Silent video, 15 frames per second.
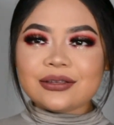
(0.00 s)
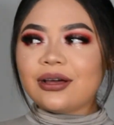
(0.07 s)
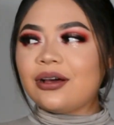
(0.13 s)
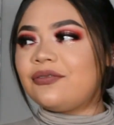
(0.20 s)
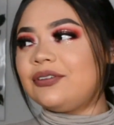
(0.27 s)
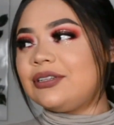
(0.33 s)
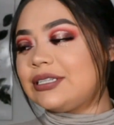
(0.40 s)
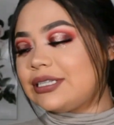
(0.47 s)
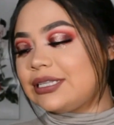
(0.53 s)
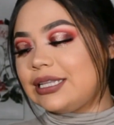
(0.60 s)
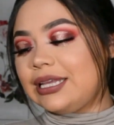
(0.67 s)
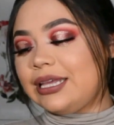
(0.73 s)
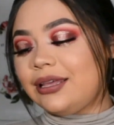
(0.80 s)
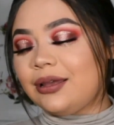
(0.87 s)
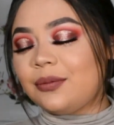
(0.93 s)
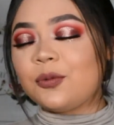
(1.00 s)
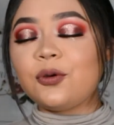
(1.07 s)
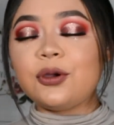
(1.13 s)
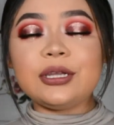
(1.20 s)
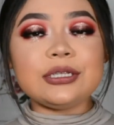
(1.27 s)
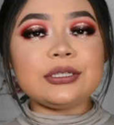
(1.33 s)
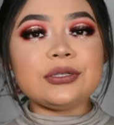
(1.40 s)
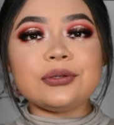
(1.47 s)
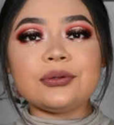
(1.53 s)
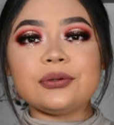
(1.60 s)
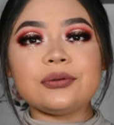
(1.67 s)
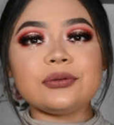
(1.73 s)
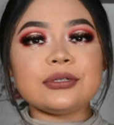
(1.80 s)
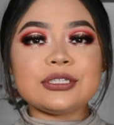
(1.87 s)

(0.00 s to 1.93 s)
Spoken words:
obviously, I'm going to